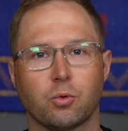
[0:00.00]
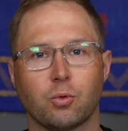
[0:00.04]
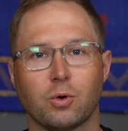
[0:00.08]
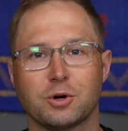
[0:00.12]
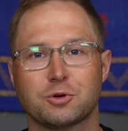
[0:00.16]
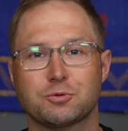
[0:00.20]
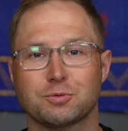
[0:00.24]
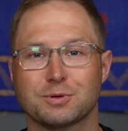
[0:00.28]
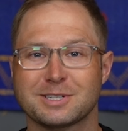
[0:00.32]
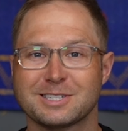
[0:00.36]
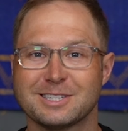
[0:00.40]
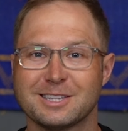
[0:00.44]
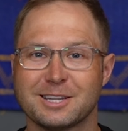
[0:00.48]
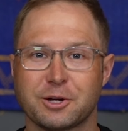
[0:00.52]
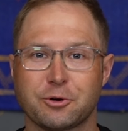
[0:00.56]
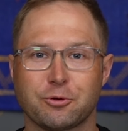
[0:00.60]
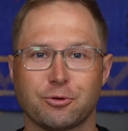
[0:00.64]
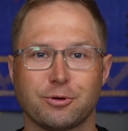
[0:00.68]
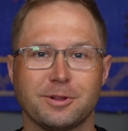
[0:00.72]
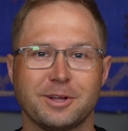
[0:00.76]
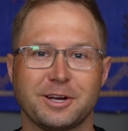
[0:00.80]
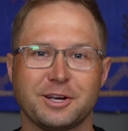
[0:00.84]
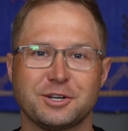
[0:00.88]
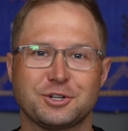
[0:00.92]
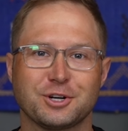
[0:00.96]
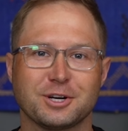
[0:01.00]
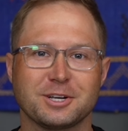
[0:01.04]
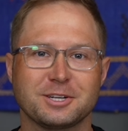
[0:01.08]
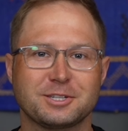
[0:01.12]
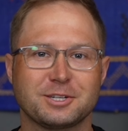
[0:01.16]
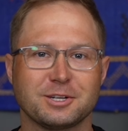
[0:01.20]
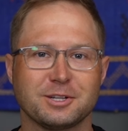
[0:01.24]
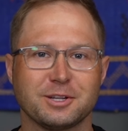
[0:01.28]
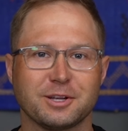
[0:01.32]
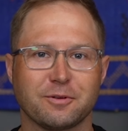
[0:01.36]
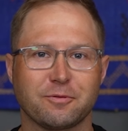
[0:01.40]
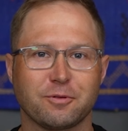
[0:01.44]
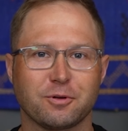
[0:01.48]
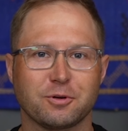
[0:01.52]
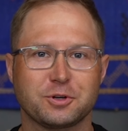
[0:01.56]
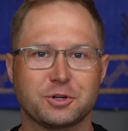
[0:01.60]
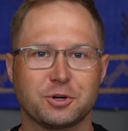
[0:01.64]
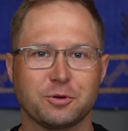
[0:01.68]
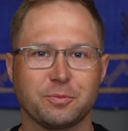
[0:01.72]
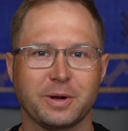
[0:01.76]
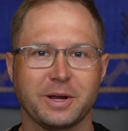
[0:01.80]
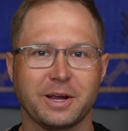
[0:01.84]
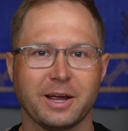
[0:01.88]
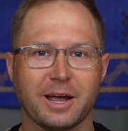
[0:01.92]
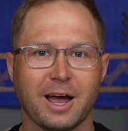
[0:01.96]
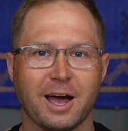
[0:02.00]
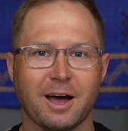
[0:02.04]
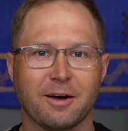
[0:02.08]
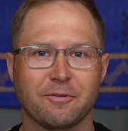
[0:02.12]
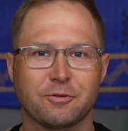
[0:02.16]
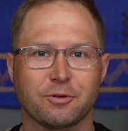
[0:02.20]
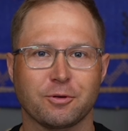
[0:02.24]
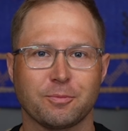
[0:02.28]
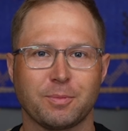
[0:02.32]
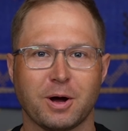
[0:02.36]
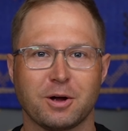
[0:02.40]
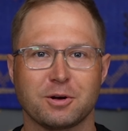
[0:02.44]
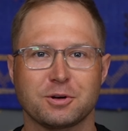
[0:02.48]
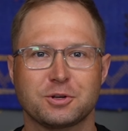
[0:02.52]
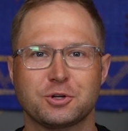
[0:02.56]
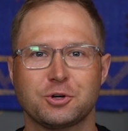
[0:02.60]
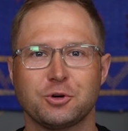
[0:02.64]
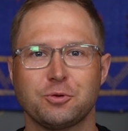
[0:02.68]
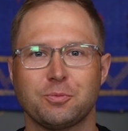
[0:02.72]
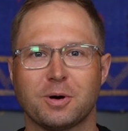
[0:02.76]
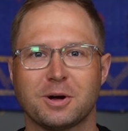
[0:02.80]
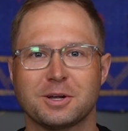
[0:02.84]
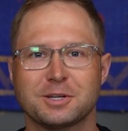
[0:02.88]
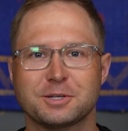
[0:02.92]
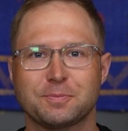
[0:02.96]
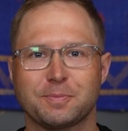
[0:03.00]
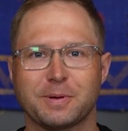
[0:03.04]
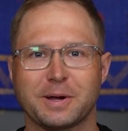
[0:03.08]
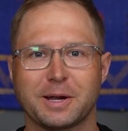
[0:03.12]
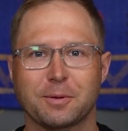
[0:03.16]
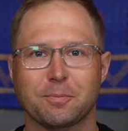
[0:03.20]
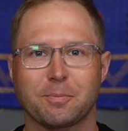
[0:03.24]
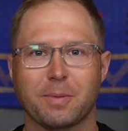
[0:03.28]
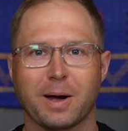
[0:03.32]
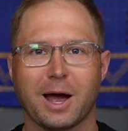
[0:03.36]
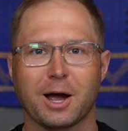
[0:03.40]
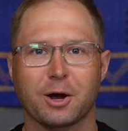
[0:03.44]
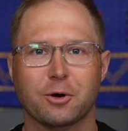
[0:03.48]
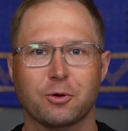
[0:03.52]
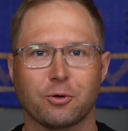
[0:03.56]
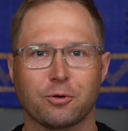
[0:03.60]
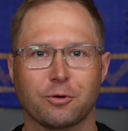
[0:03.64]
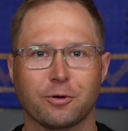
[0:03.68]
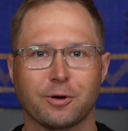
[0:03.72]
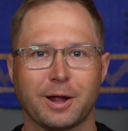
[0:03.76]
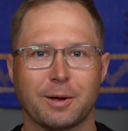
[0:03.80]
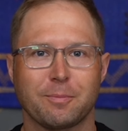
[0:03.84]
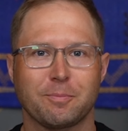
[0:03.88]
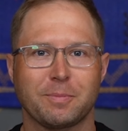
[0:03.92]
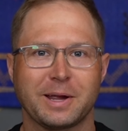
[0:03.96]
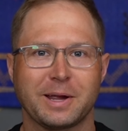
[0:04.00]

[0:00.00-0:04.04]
which was literally just delivered to me after about 2 months being back ordered at